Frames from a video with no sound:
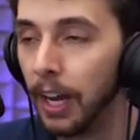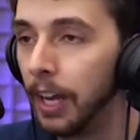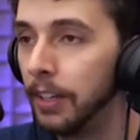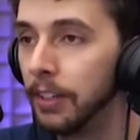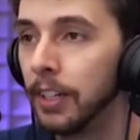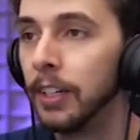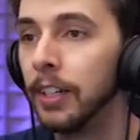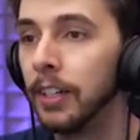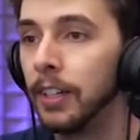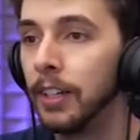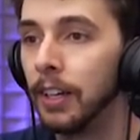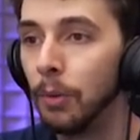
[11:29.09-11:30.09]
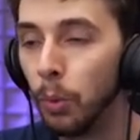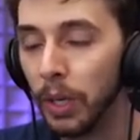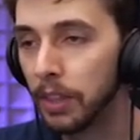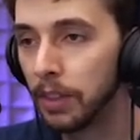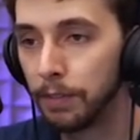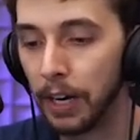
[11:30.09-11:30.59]
And
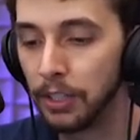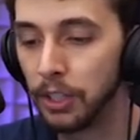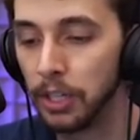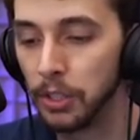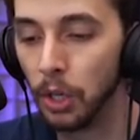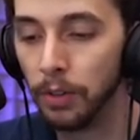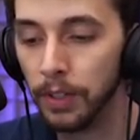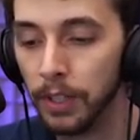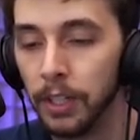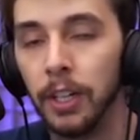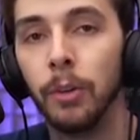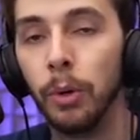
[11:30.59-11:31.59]
with the franchise over.